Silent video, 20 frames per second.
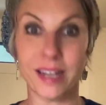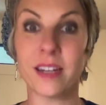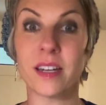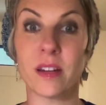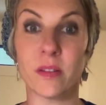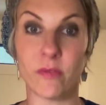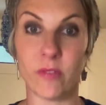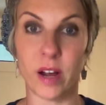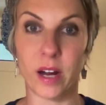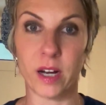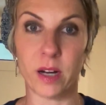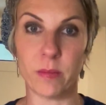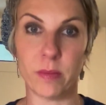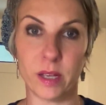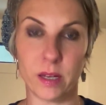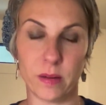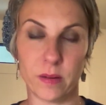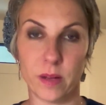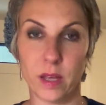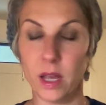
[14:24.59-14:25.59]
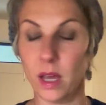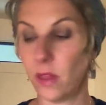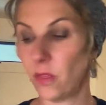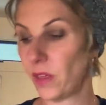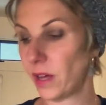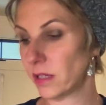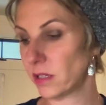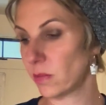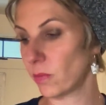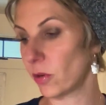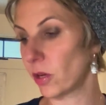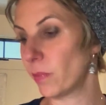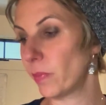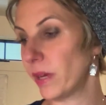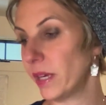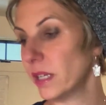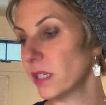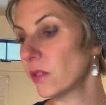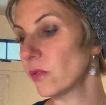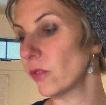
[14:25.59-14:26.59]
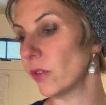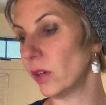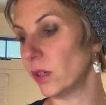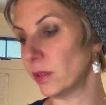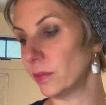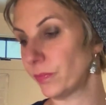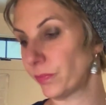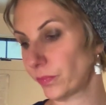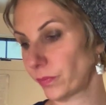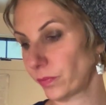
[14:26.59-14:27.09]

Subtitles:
an environment that's more peaceful.